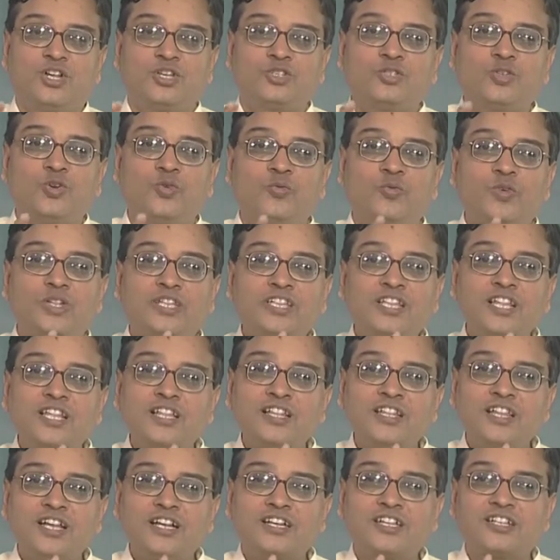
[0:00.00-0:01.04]
So,
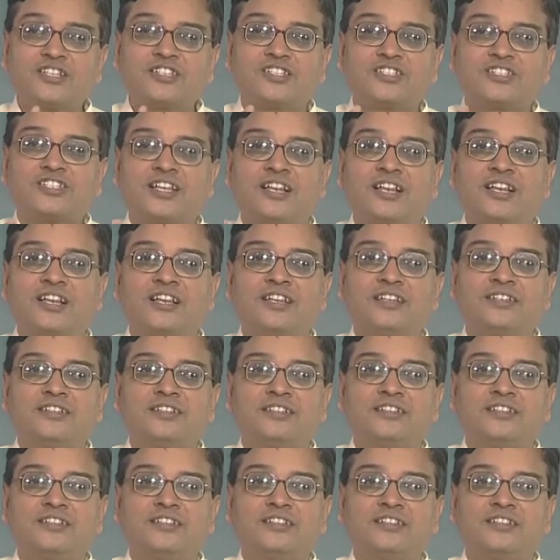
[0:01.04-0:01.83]
within the crystal